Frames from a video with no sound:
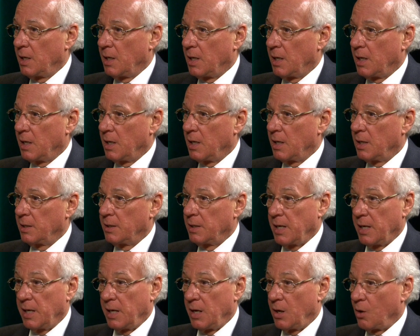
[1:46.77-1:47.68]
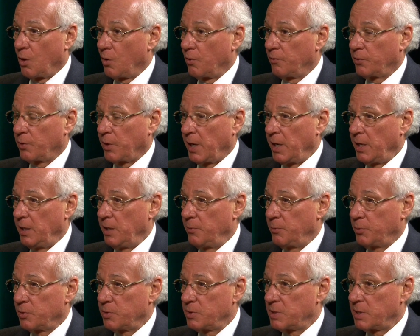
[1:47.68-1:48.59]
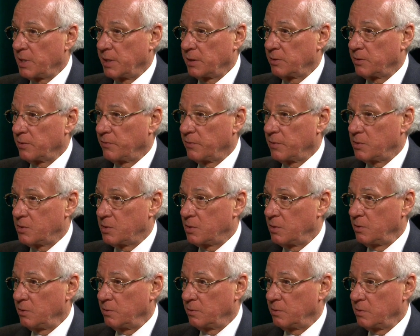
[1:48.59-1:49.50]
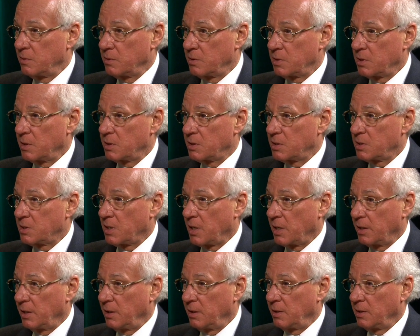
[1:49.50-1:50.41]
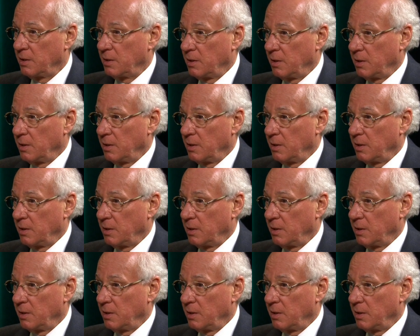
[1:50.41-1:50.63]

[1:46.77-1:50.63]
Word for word: Uh, over 80% of the students that study